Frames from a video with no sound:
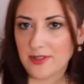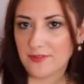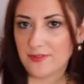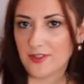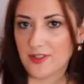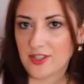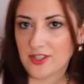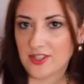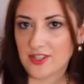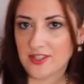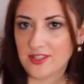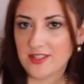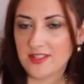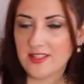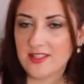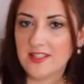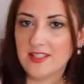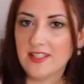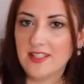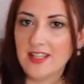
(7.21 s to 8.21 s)
beautifuls!
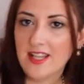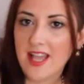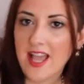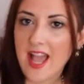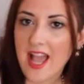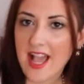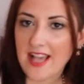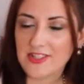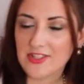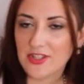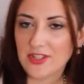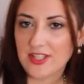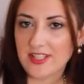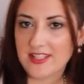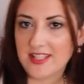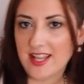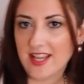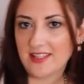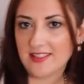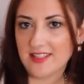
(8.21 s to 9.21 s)
As you can
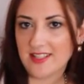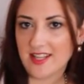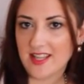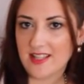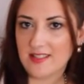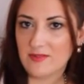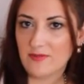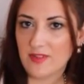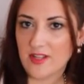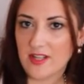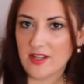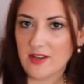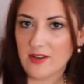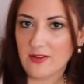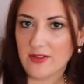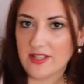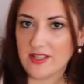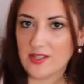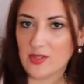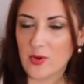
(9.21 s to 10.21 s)
tell, today's video
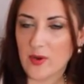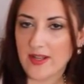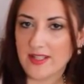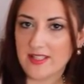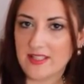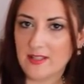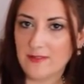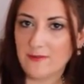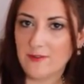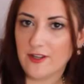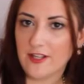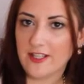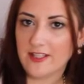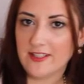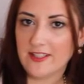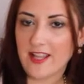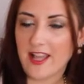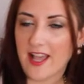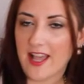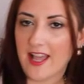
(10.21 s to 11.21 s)
is quite different,
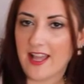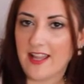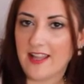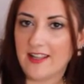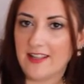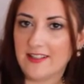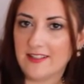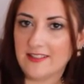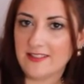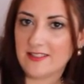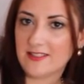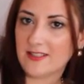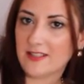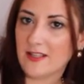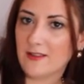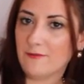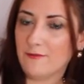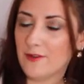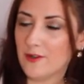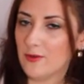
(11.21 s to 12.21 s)
and
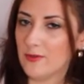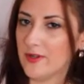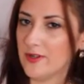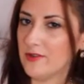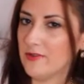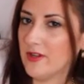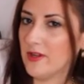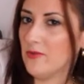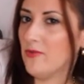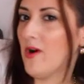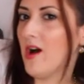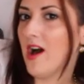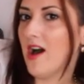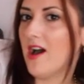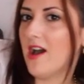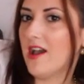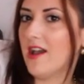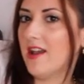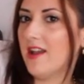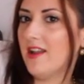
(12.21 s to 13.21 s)
if you're wondering
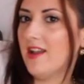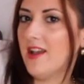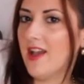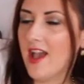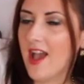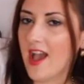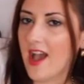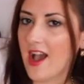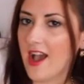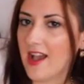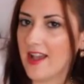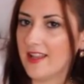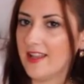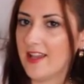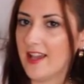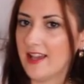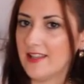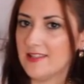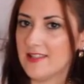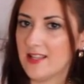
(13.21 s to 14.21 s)
why, I
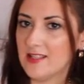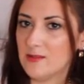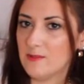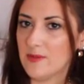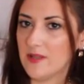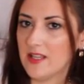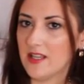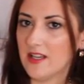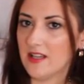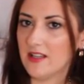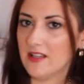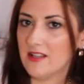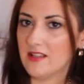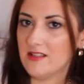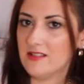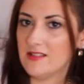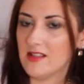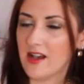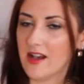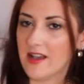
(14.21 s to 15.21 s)
guess that's
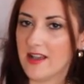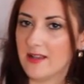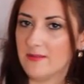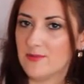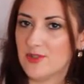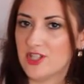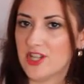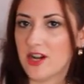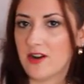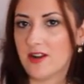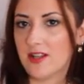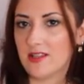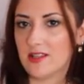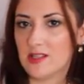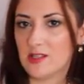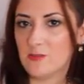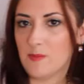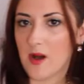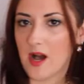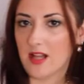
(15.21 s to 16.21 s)
because I am sharing the
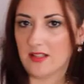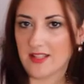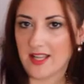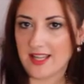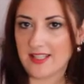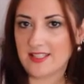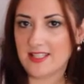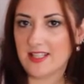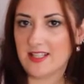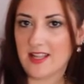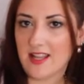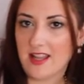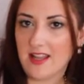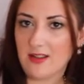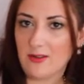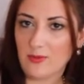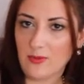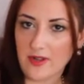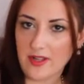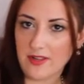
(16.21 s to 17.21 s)
spotlight
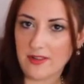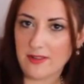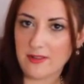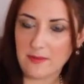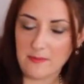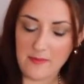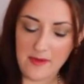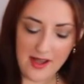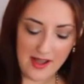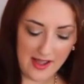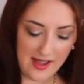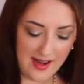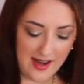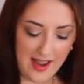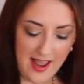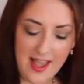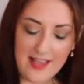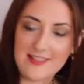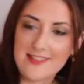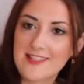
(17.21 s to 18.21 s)
today with my
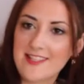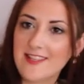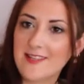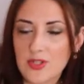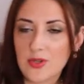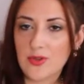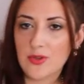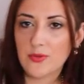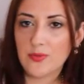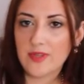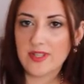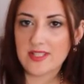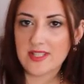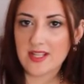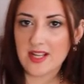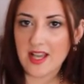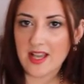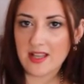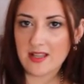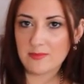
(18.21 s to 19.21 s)
Essie. So the reason
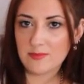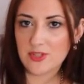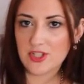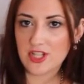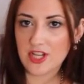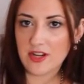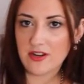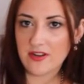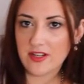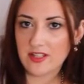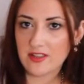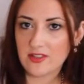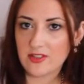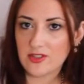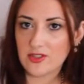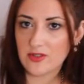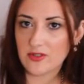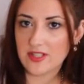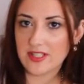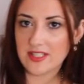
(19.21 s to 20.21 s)
I am sharing the
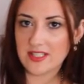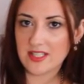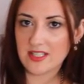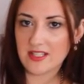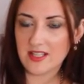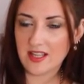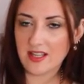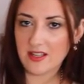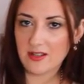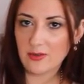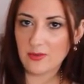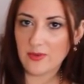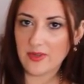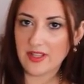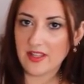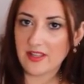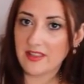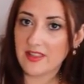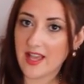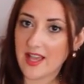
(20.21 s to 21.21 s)
screen today
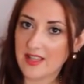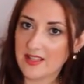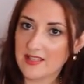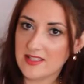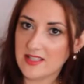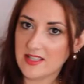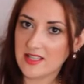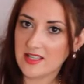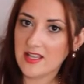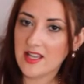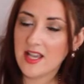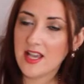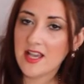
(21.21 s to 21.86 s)
with Essie